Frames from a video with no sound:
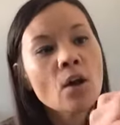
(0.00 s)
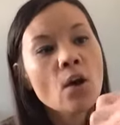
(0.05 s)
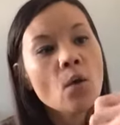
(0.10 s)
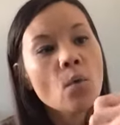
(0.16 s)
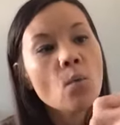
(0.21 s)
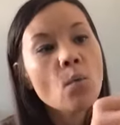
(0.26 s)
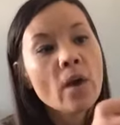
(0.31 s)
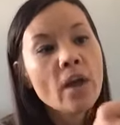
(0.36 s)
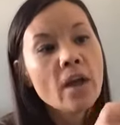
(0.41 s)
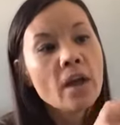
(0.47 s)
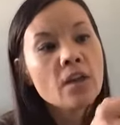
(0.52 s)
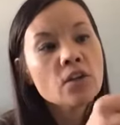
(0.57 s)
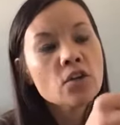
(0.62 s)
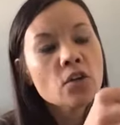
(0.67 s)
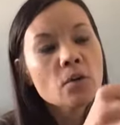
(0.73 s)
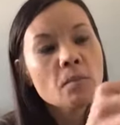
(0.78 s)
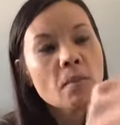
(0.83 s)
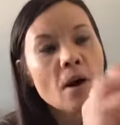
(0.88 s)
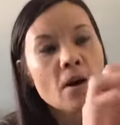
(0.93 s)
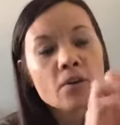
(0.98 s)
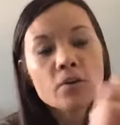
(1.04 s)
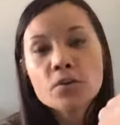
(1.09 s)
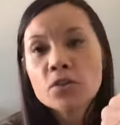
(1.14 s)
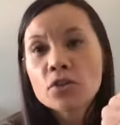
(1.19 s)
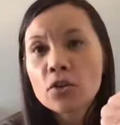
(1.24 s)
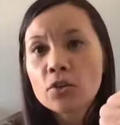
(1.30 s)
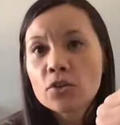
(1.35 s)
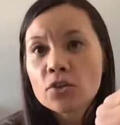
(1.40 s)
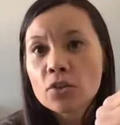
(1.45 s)
When your bottle
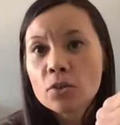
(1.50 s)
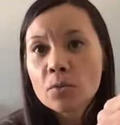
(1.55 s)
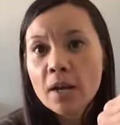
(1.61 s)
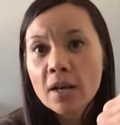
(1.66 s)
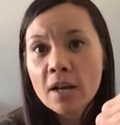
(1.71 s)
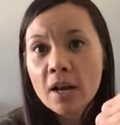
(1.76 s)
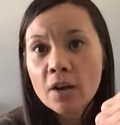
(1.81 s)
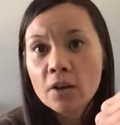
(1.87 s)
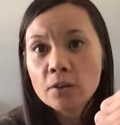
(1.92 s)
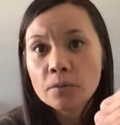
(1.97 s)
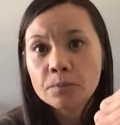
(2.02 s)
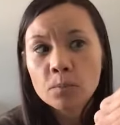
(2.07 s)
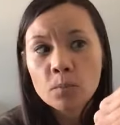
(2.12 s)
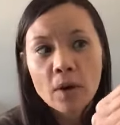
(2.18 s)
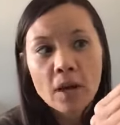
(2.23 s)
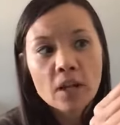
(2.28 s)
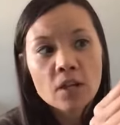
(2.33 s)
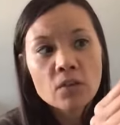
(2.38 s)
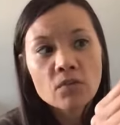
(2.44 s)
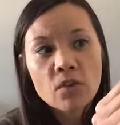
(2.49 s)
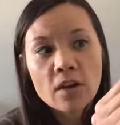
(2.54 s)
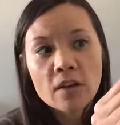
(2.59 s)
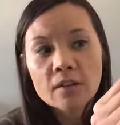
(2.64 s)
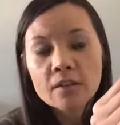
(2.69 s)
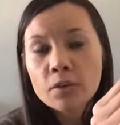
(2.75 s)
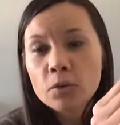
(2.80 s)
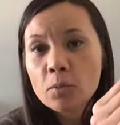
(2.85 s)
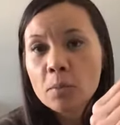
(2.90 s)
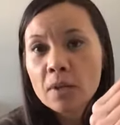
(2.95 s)
starts to run out, right, and you've got a
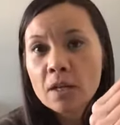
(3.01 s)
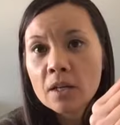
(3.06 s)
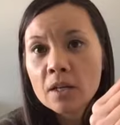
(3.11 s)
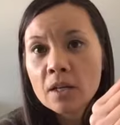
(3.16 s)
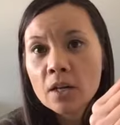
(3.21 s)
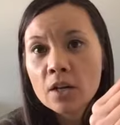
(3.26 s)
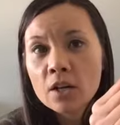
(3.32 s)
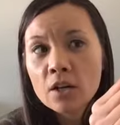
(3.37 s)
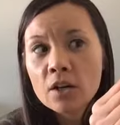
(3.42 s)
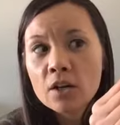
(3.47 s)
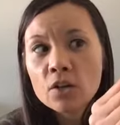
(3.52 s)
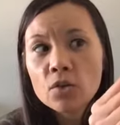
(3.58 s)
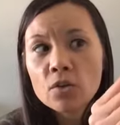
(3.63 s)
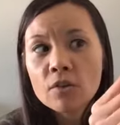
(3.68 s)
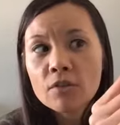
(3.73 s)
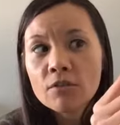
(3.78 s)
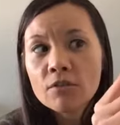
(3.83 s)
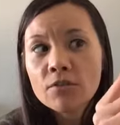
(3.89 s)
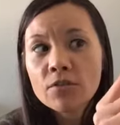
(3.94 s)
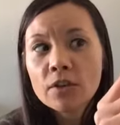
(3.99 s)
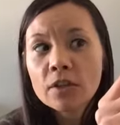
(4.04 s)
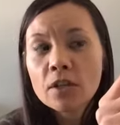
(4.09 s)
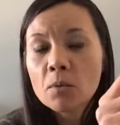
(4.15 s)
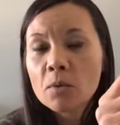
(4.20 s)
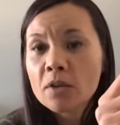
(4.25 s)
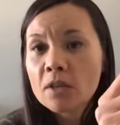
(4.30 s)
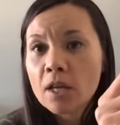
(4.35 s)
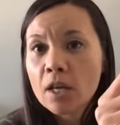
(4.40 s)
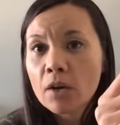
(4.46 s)
little bit in here, you could fill it
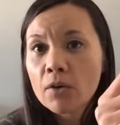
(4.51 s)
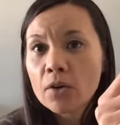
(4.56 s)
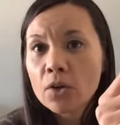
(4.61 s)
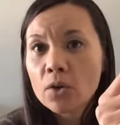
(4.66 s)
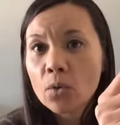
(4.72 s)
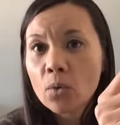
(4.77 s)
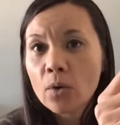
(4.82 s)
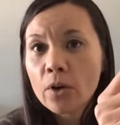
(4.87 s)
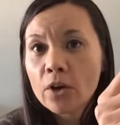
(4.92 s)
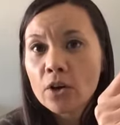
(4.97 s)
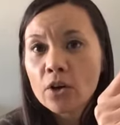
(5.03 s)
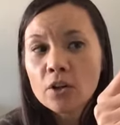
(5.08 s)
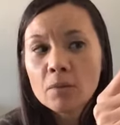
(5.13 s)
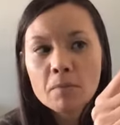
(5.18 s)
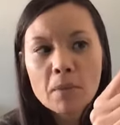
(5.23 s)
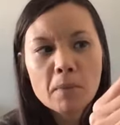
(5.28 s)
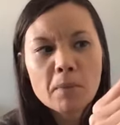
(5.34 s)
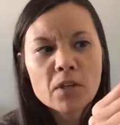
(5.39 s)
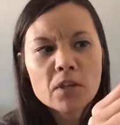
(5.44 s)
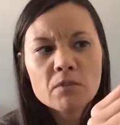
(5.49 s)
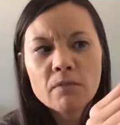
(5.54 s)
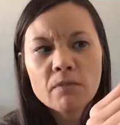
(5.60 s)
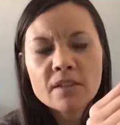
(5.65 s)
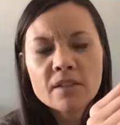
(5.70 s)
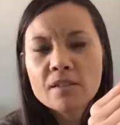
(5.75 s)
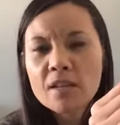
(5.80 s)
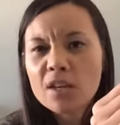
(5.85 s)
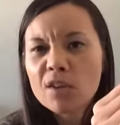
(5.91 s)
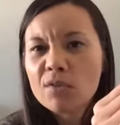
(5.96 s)
with carrier oil. Maybe,
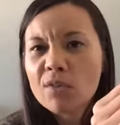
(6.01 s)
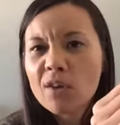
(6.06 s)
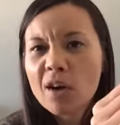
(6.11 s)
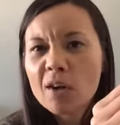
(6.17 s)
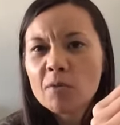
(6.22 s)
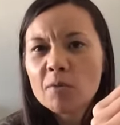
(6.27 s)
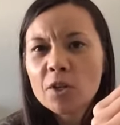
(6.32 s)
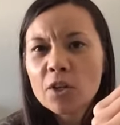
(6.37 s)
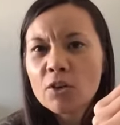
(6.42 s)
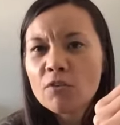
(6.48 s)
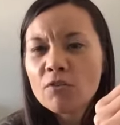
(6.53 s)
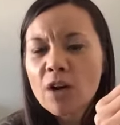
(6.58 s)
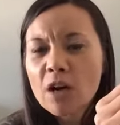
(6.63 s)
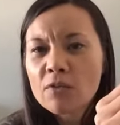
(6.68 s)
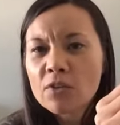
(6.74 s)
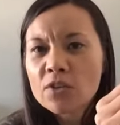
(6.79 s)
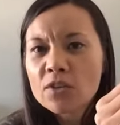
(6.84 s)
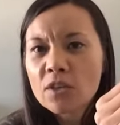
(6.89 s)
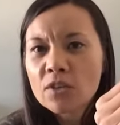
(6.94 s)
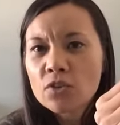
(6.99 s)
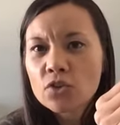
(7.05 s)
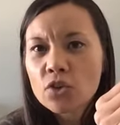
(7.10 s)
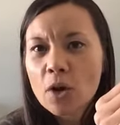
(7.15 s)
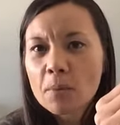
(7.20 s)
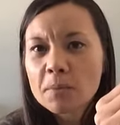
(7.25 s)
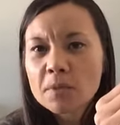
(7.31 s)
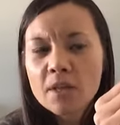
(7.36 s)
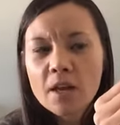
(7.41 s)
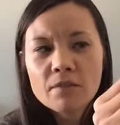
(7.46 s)
let's say you've got, 5 or 6
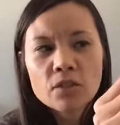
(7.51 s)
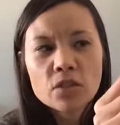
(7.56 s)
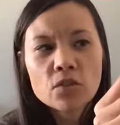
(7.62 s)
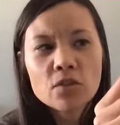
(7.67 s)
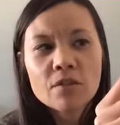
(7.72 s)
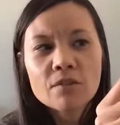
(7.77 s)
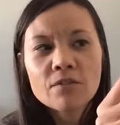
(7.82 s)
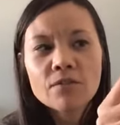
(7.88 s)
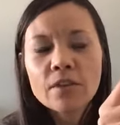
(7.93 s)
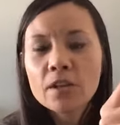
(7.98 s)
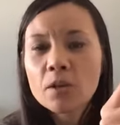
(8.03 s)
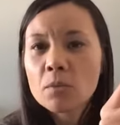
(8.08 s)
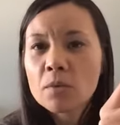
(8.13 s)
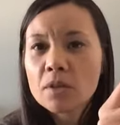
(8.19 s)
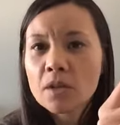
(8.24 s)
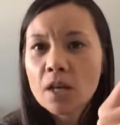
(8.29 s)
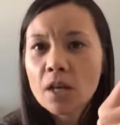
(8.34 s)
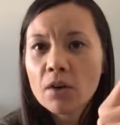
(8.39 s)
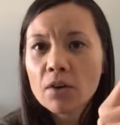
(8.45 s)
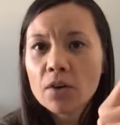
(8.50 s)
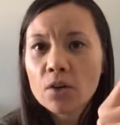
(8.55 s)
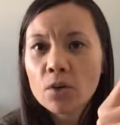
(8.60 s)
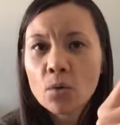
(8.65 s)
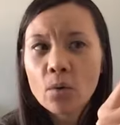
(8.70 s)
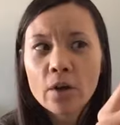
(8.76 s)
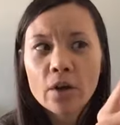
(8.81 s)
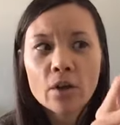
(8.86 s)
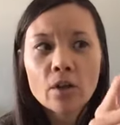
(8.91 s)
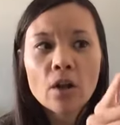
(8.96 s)
drops left. You can fill it with carrier
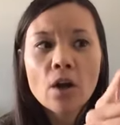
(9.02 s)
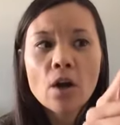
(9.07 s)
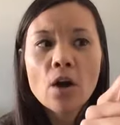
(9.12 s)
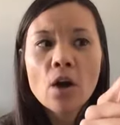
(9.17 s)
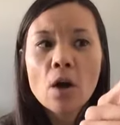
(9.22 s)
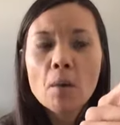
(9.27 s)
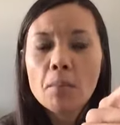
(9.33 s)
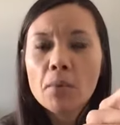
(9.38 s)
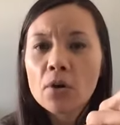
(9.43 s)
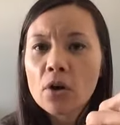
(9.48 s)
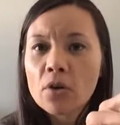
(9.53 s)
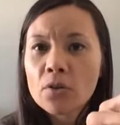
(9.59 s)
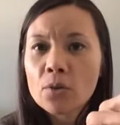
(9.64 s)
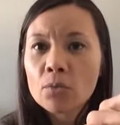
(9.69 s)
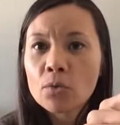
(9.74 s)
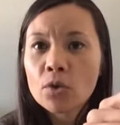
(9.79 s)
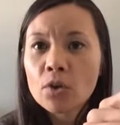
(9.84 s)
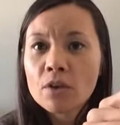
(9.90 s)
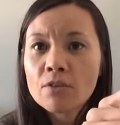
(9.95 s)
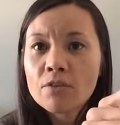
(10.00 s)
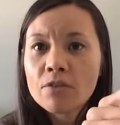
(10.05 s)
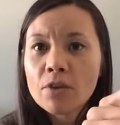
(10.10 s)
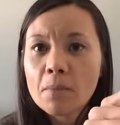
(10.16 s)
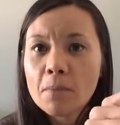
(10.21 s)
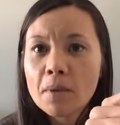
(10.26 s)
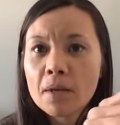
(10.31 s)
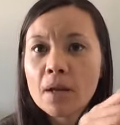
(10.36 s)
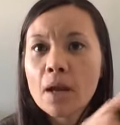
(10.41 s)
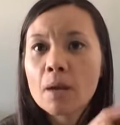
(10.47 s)
oil, put on the roll-on
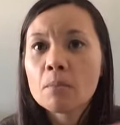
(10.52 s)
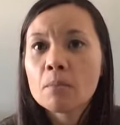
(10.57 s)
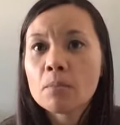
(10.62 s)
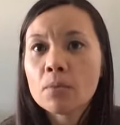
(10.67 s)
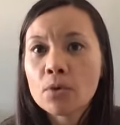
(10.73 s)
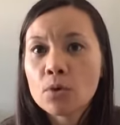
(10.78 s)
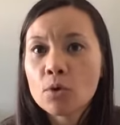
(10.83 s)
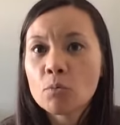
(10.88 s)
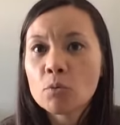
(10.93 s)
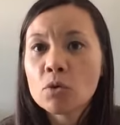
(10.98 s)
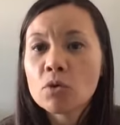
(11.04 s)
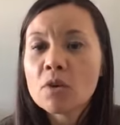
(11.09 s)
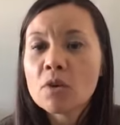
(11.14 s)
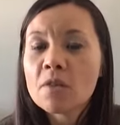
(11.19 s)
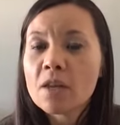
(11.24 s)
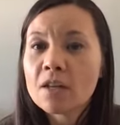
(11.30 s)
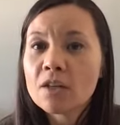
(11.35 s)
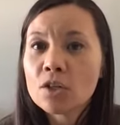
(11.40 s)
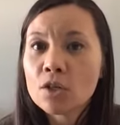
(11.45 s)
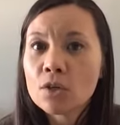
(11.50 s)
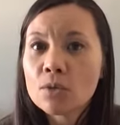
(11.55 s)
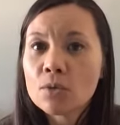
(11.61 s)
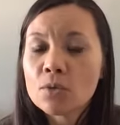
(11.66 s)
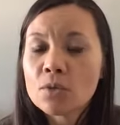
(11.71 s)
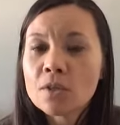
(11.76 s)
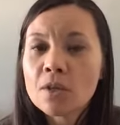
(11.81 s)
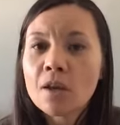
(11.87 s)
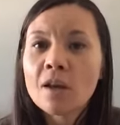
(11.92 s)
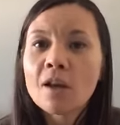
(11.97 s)
fitment, and boom, you can then
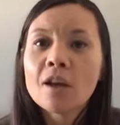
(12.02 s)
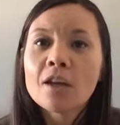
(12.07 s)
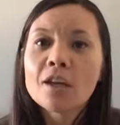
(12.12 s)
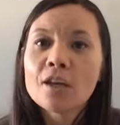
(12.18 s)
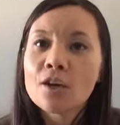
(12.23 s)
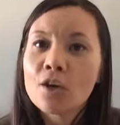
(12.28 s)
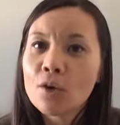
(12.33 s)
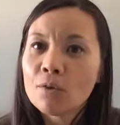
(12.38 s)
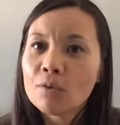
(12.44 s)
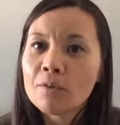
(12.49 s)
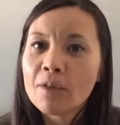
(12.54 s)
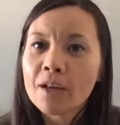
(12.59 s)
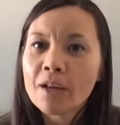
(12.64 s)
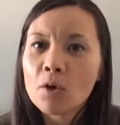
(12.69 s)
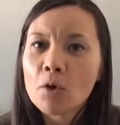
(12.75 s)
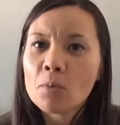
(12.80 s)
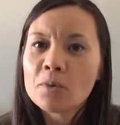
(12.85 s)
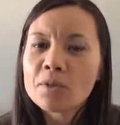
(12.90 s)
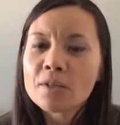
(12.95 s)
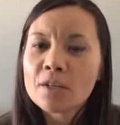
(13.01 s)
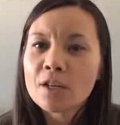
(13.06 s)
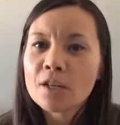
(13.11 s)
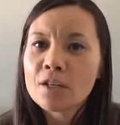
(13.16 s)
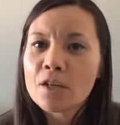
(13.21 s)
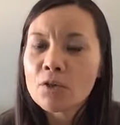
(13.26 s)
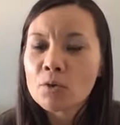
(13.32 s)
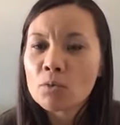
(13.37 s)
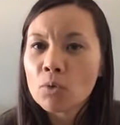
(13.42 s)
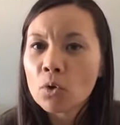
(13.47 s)
use, like almost like
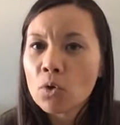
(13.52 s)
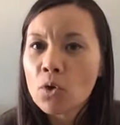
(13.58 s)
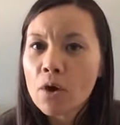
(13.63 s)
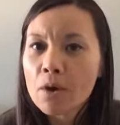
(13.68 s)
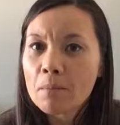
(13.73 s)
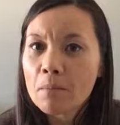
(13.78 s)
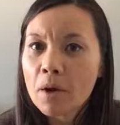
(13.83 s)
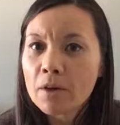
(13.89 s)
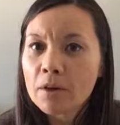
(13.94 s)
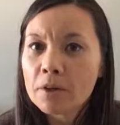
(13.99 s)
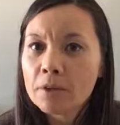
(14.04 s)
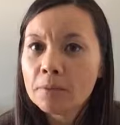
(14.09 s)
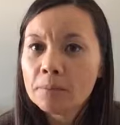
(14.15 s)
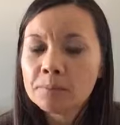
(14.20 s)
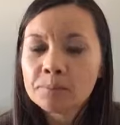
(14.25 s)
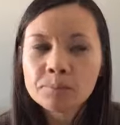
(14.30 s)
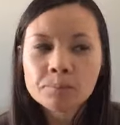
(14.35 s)
another roll-on bottle.